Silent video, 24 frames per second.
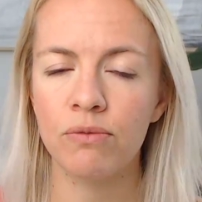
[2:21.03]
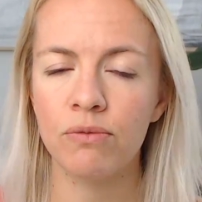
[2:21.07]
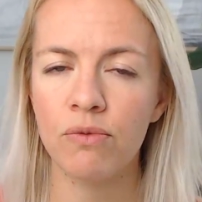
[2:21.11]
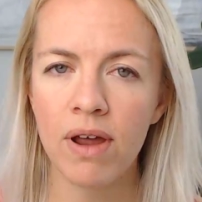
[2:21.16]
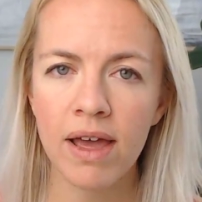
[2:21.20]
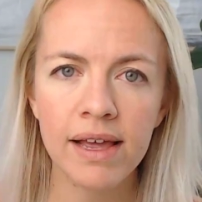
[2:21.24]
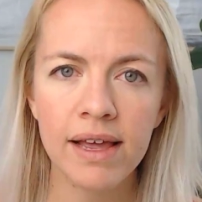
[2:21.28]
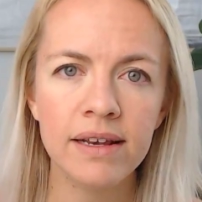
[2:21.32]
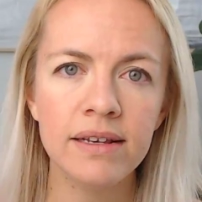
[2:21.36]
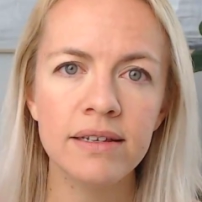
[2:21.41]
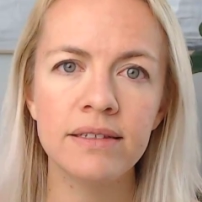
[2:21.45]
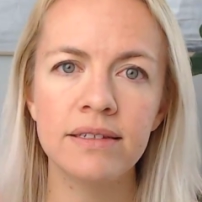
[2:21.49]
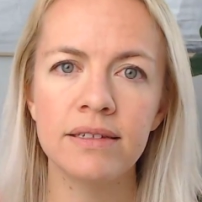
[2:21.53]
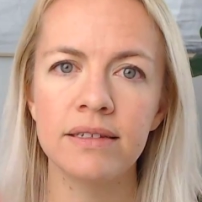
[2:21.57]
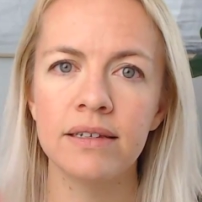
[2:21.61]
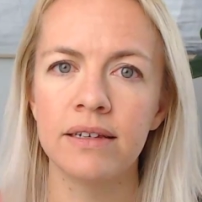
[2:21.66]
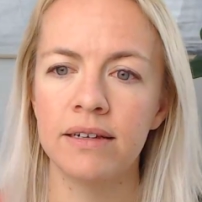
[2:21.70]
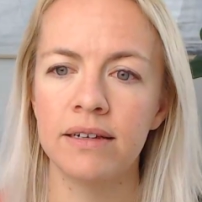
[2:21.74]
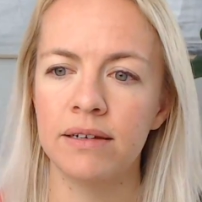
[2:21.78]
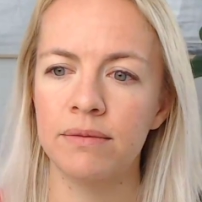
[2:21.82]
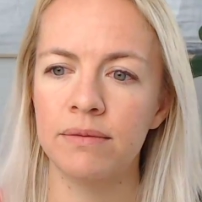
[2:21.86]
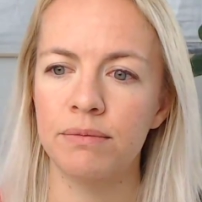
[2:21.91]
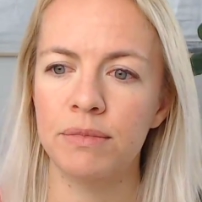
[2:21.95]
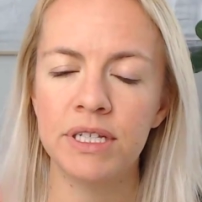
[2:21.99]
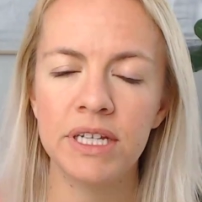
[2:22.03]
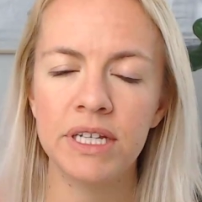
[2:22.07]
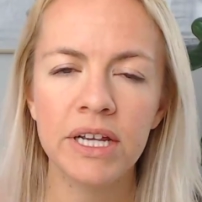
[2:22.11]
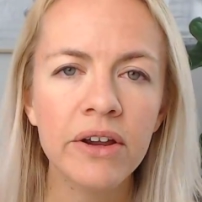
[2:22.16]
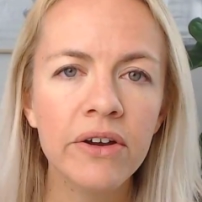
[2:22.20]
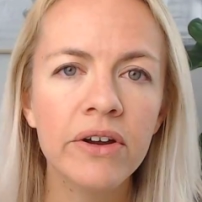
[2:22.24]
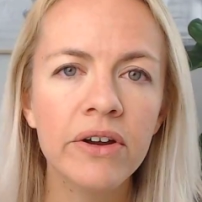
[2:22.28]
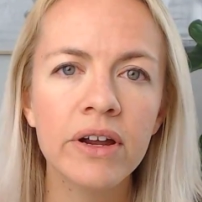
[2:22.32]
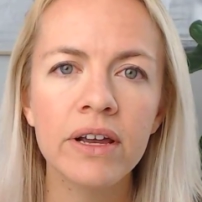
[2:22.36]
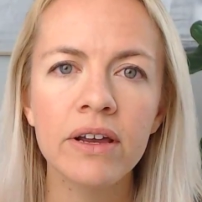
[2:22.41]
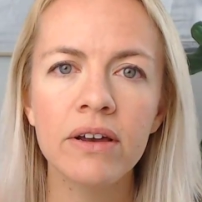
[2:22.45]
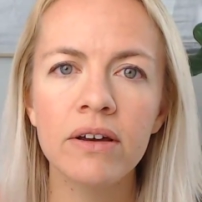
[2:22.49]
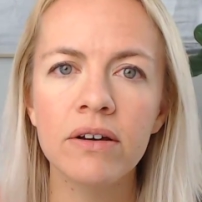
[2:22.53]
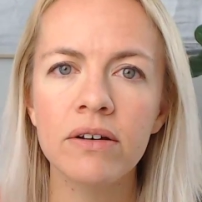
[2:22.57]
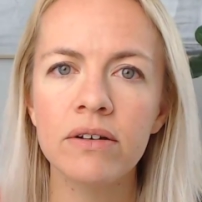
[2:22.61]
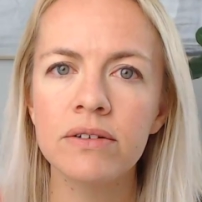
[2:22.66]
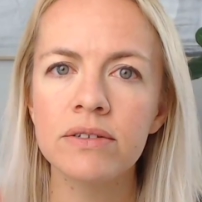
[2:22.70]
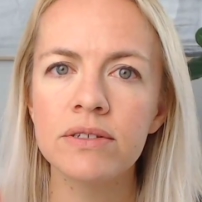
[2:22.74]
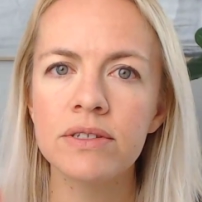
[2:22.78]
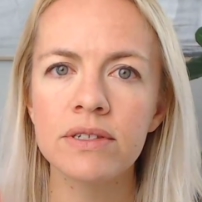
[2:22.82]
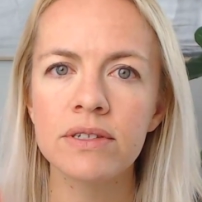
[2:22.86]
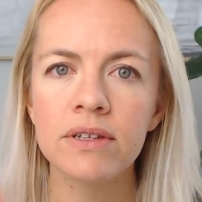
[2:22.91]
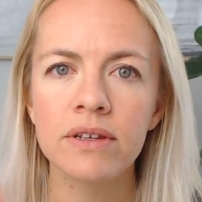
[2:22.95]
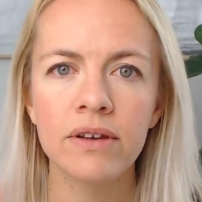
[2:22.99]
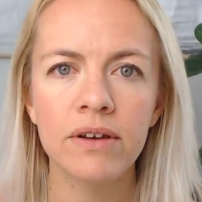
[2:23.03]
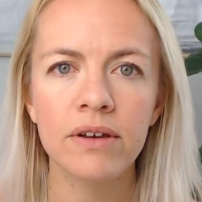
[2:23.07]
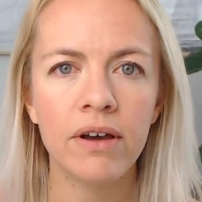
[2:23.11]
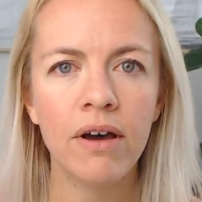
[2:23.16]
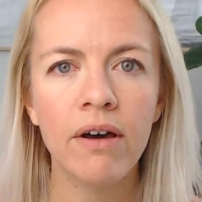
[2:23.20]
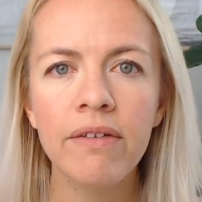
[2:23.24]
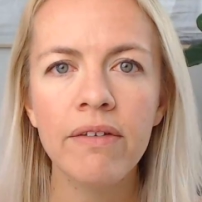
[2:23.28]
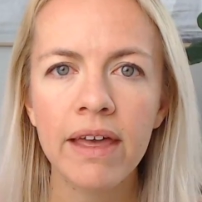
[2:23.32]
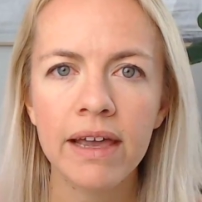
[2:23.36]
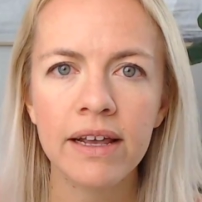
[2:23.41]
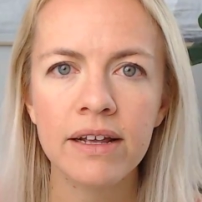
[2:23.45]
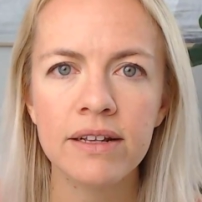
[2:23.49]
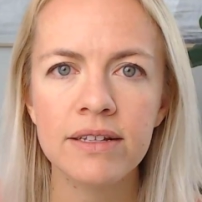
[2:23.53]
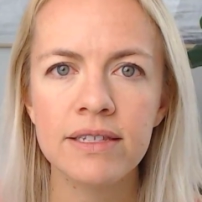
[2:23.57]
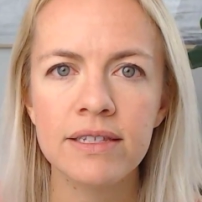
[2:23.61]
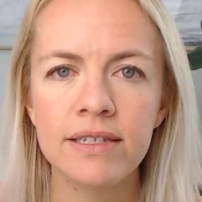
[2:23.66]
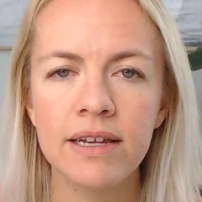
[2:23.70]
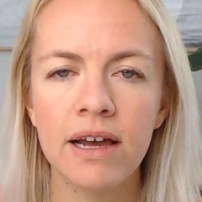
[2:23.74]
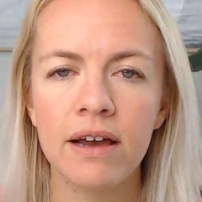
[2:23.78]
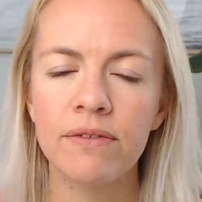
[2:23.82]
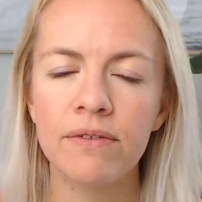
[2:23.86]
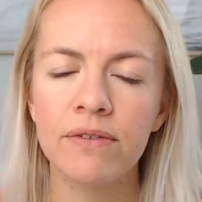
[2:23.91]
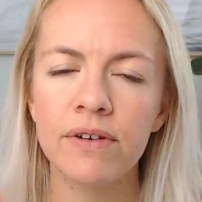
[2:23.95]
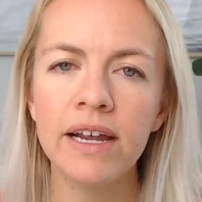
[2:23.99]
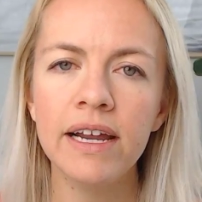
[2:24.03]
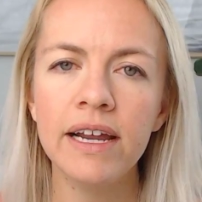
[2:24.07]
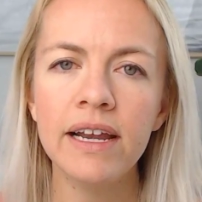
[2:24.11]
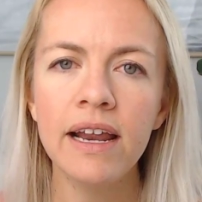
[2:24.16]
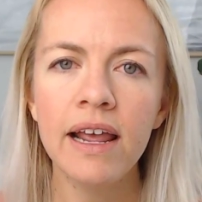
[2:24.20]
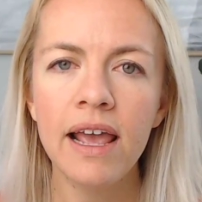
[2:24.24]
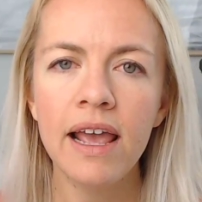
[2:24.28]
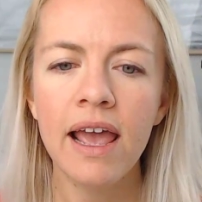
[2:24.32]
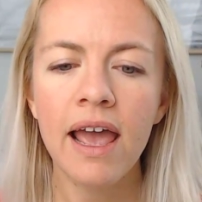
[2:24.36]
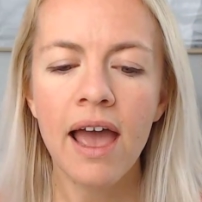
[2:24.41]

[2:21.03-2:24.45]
Rent, materials, all that good stuff, right?